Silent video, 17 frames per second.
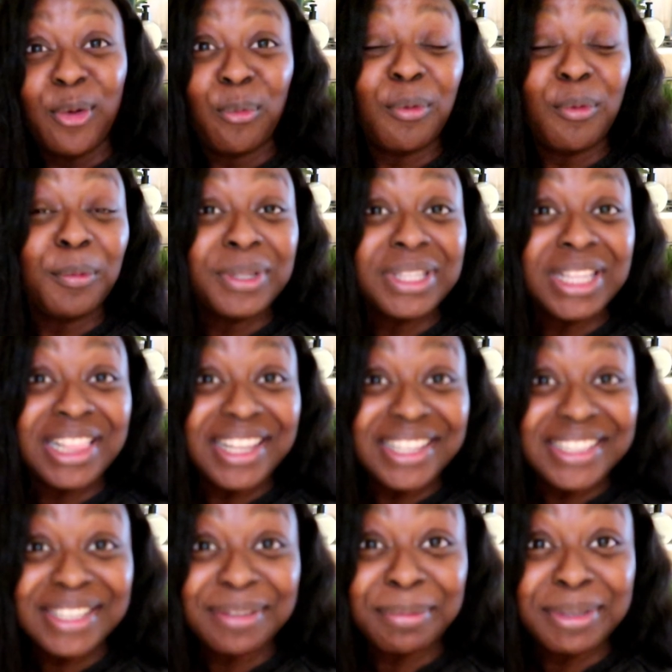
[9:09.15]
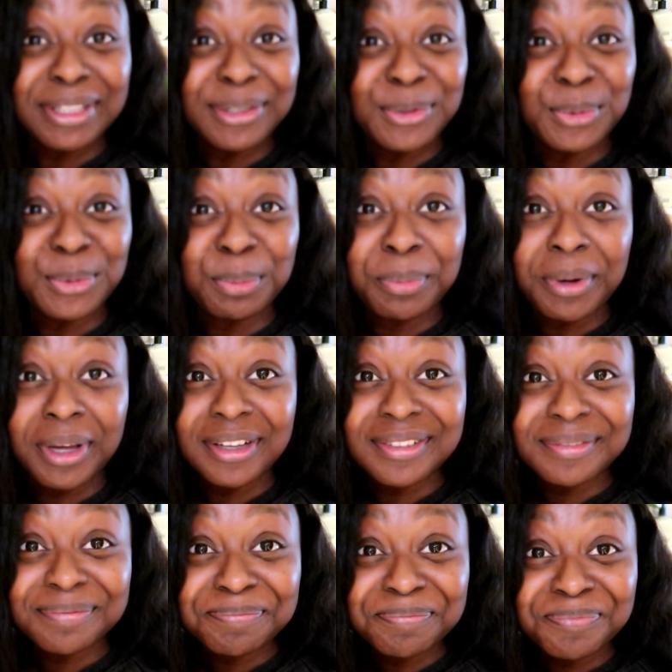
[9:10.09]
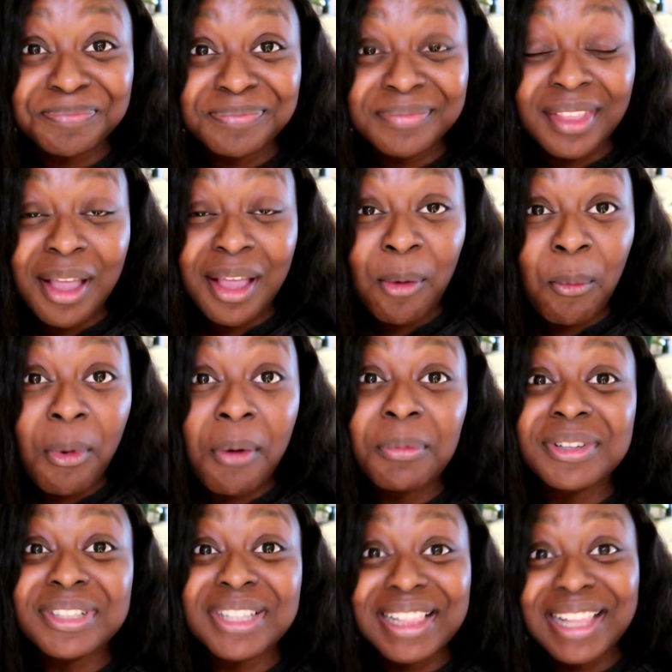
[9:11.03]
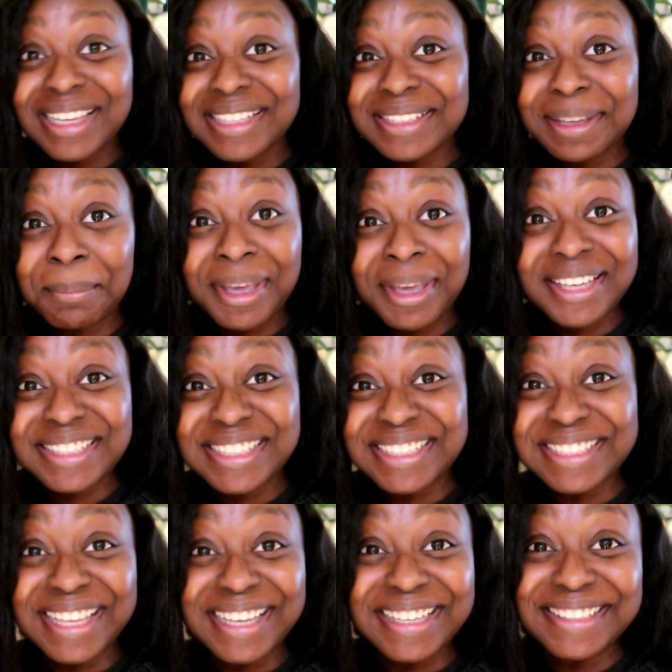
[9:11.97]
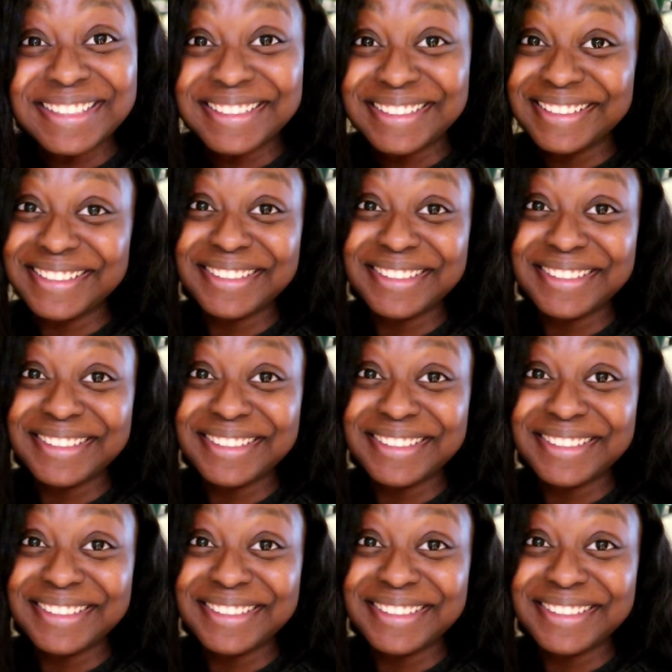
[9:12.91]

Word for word: When was the last time I did Zumba? When was the last time I exercised?